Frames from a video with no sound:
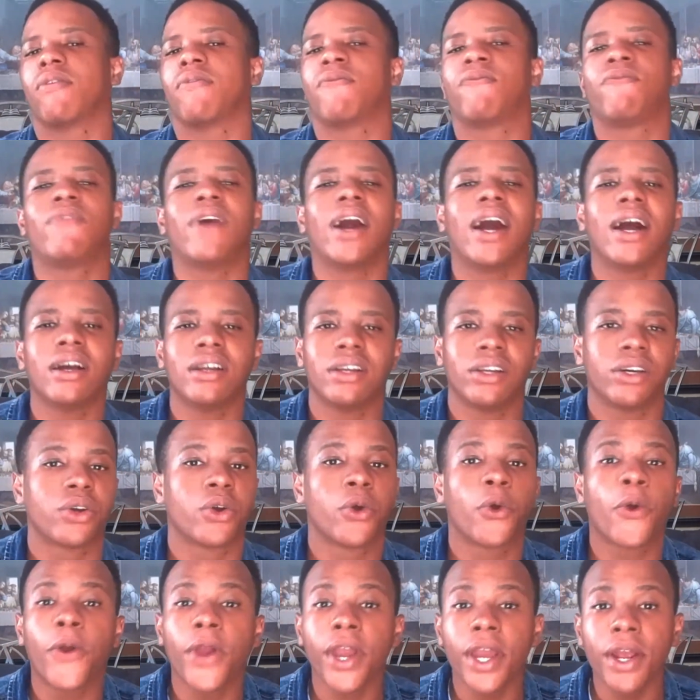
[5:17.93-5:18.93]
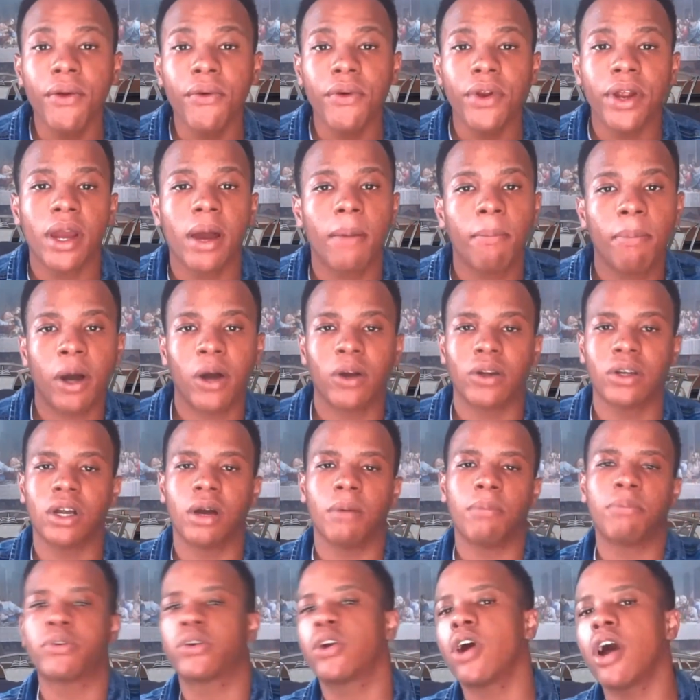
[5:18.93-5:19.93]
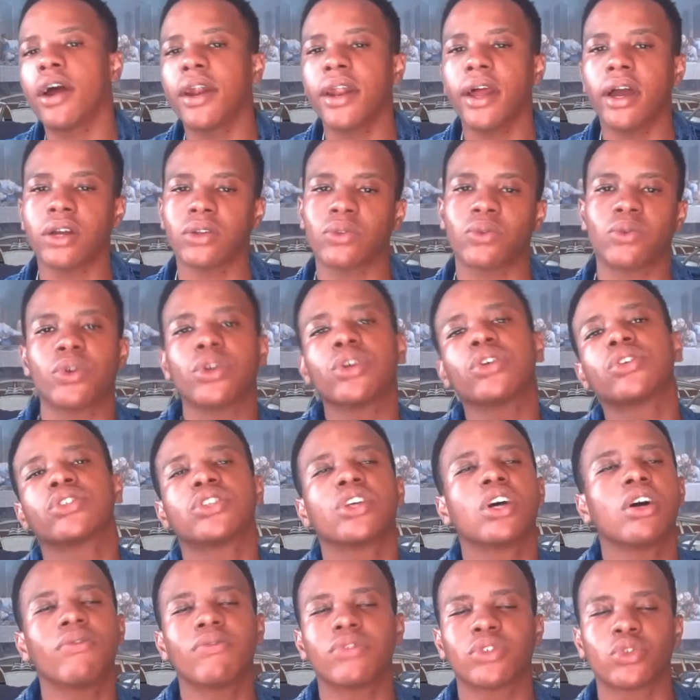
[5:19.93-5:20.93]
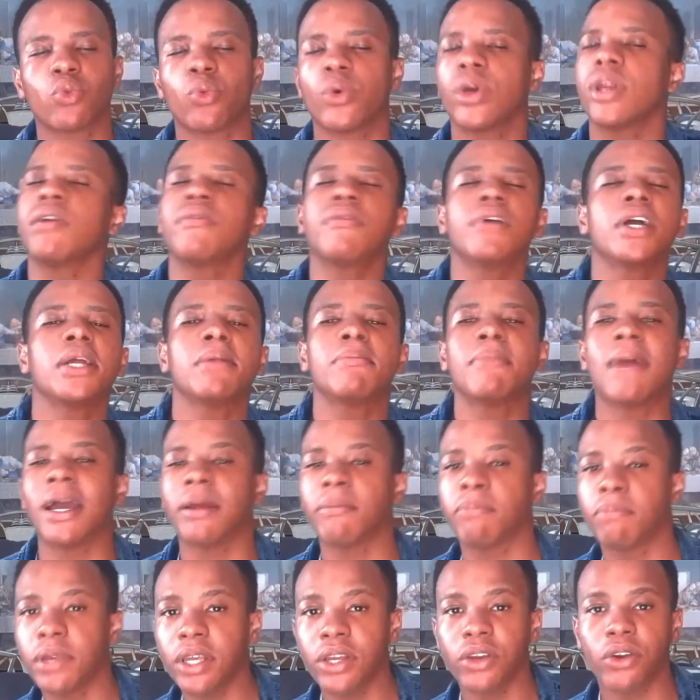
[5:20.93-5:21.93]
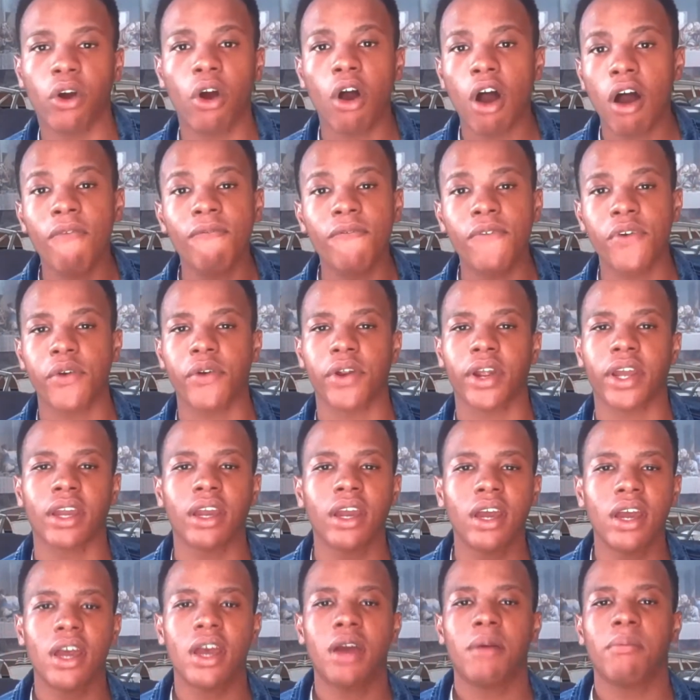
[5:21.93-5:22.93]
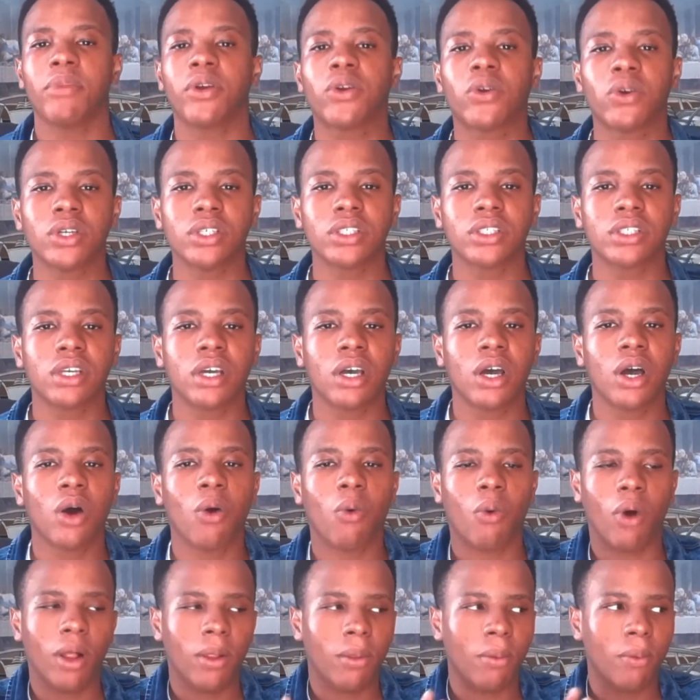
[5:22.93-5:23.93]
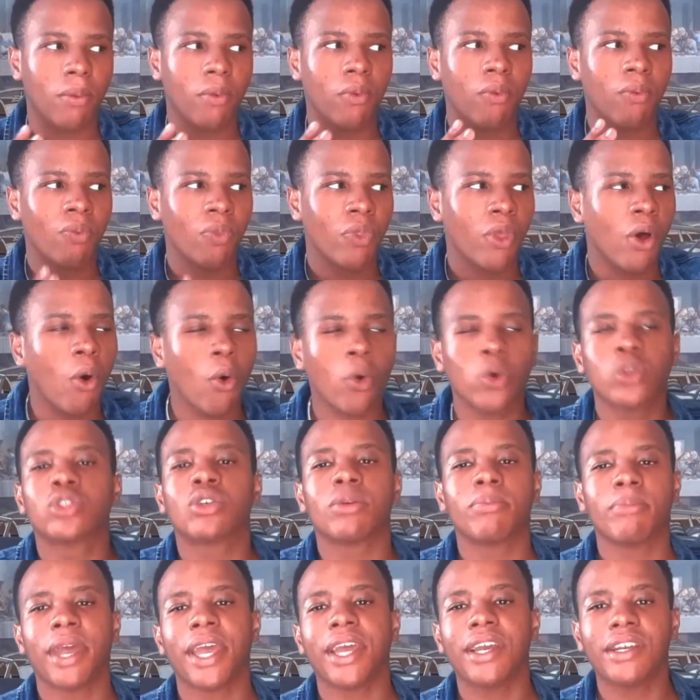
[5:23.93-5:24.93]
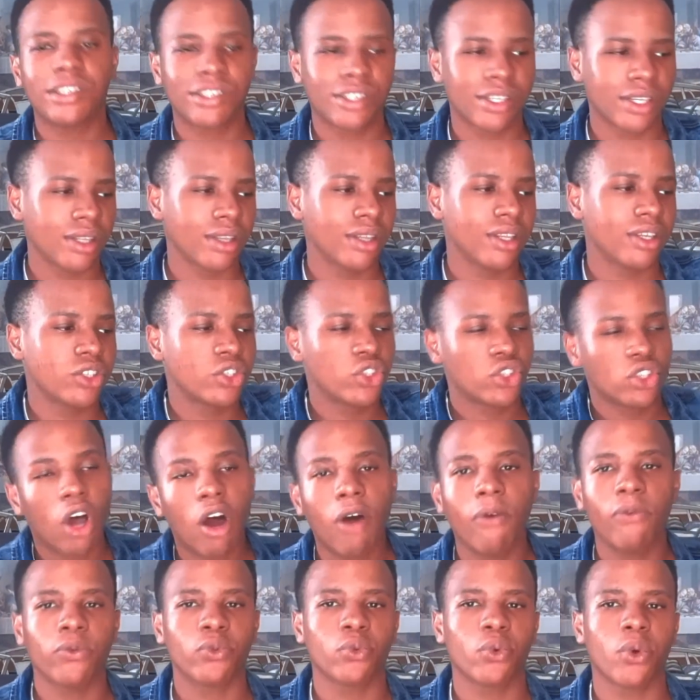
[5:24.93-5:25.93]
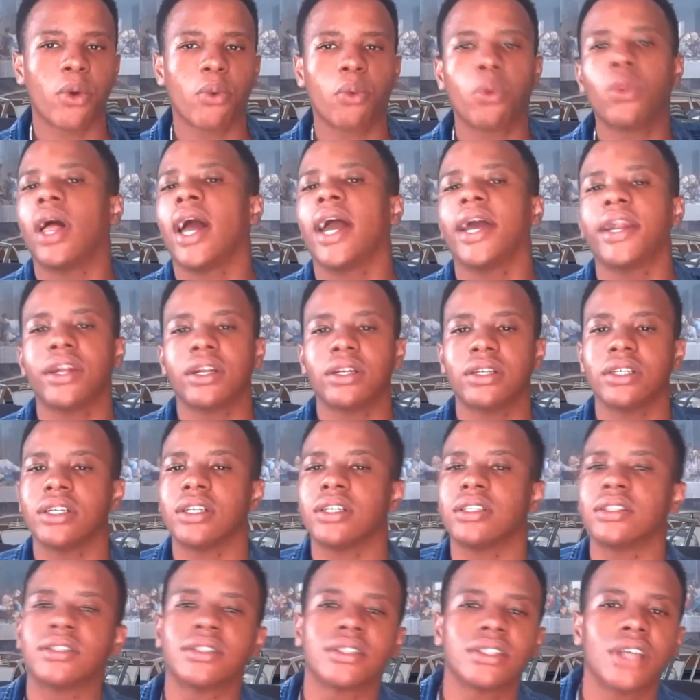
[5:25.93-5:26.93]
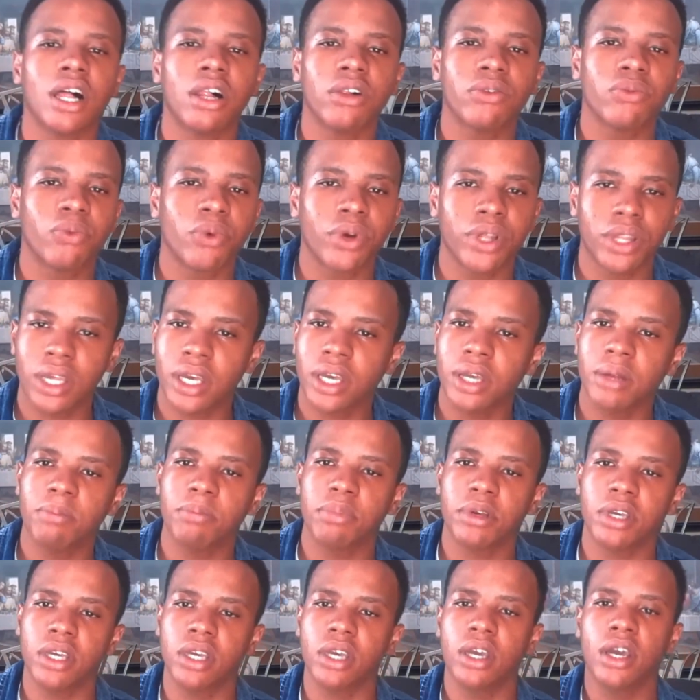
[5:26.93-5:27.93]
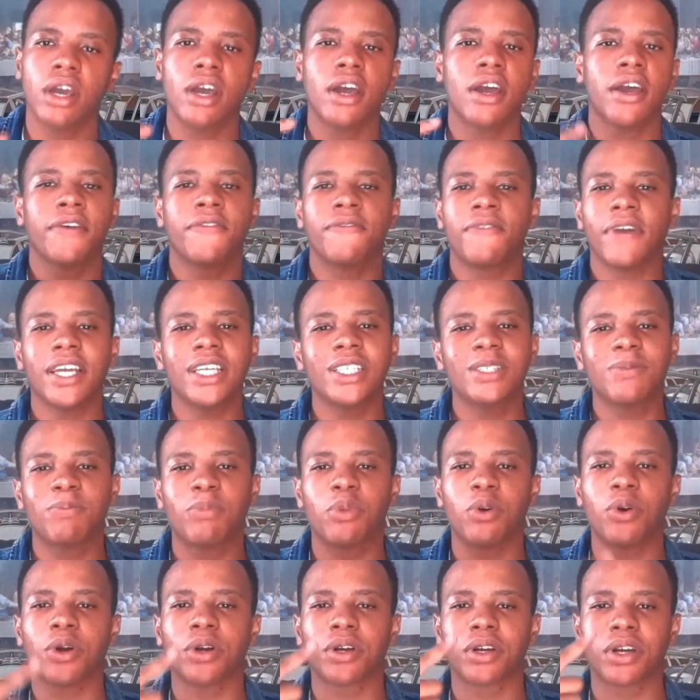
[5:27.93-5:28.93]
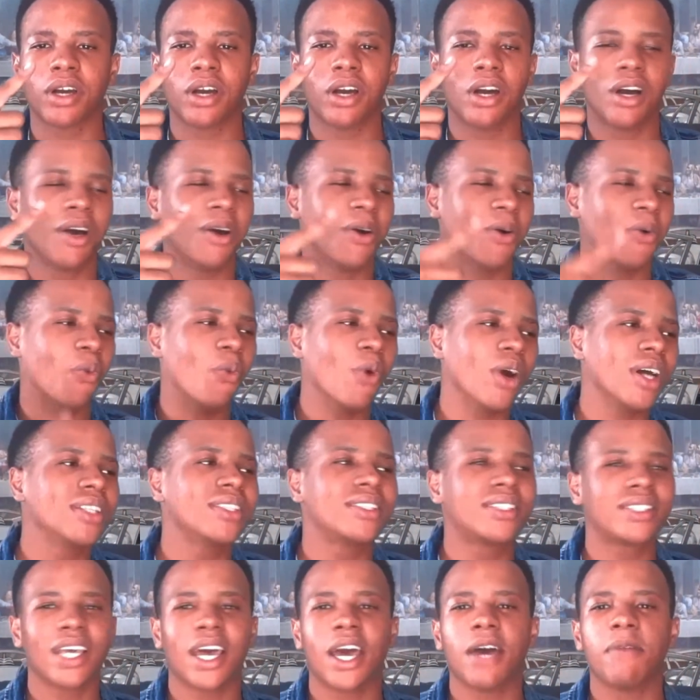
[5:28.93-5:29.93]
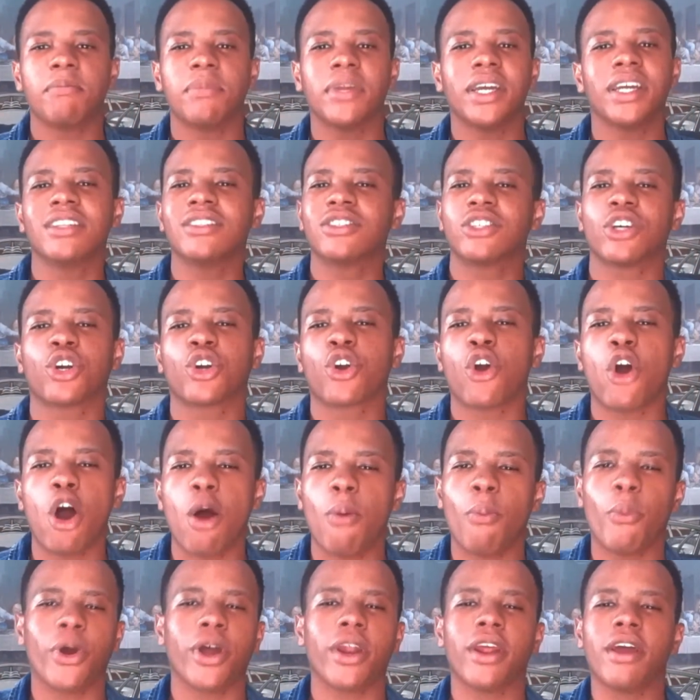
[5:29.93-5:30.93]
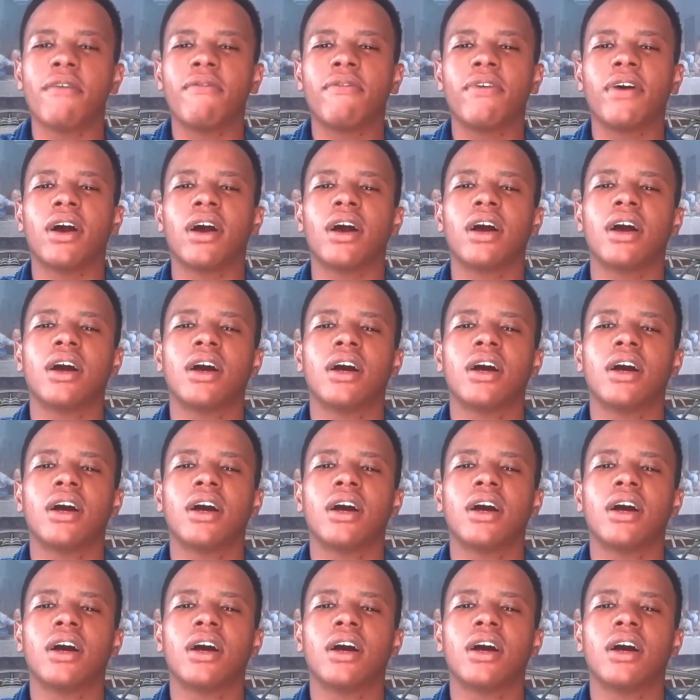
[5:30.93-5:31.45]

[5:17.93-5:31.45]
file a query about a product or a service, whatever it might be you're offering, because, well, the automation, the software will handle it itself, whether it be Facebook, WhatsApp, Intercom, whatever